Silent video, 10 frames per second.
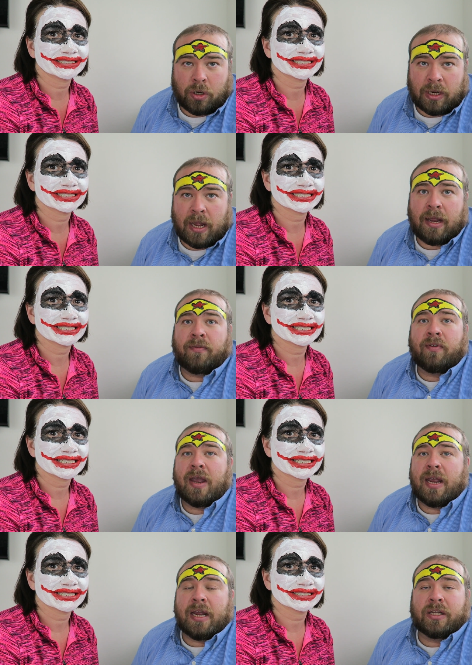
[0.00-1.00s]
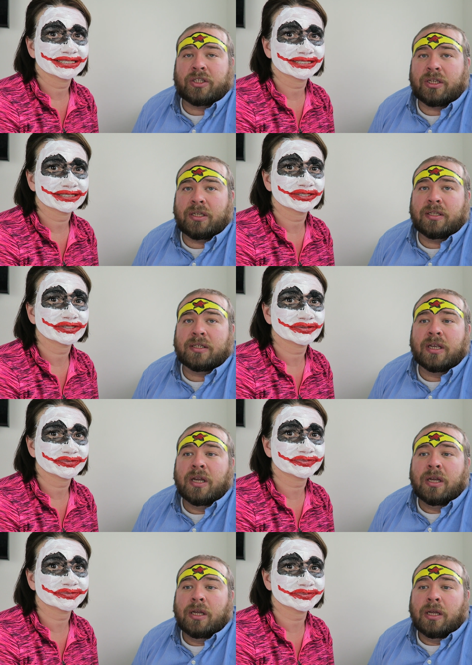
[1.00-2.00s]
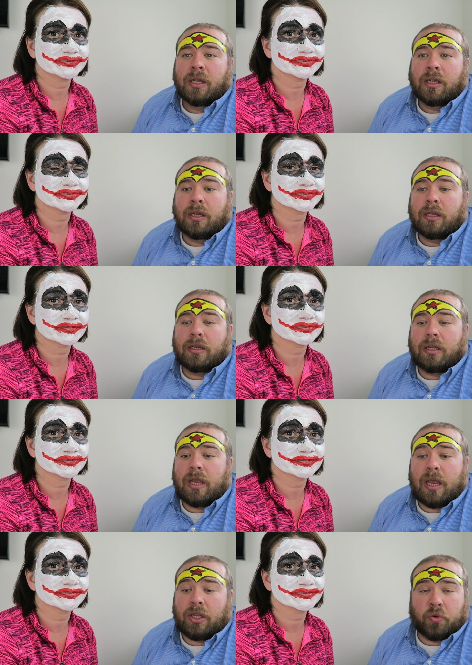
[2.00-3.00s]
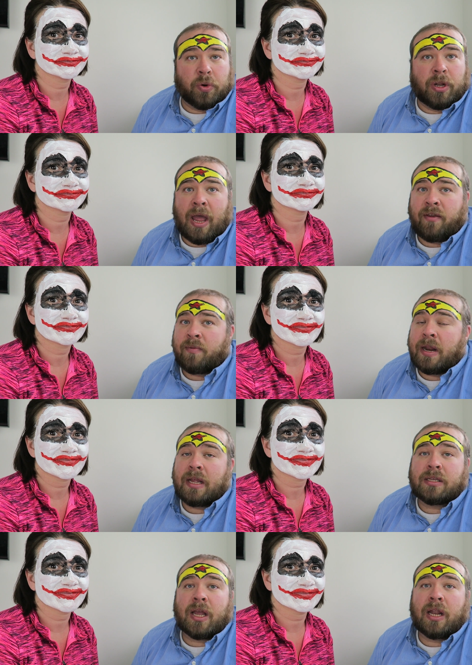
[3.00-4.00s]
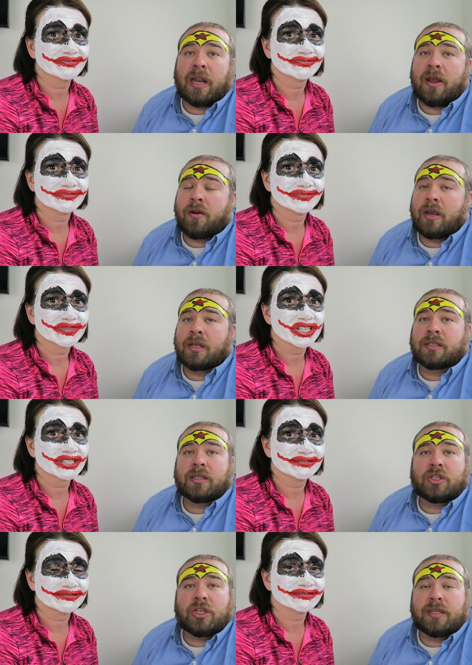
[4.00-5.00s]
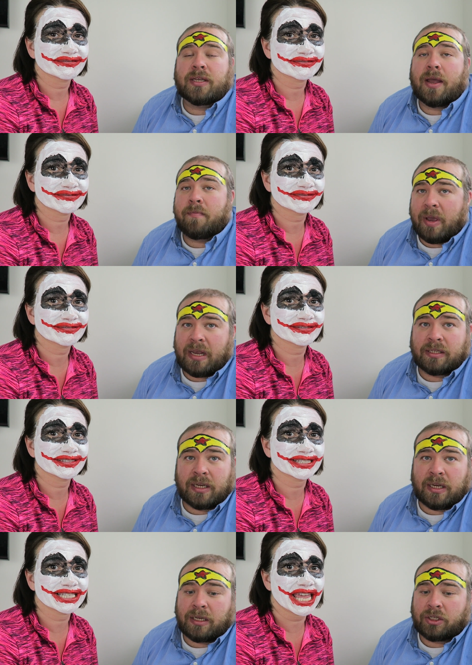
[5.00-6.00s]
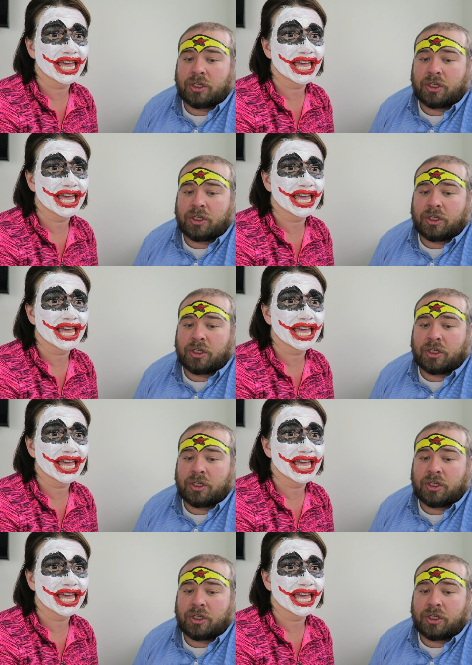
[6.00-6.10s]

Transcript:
Speaker 1: York life, and she's, it's real life, man. It's hilarious. She's amazing.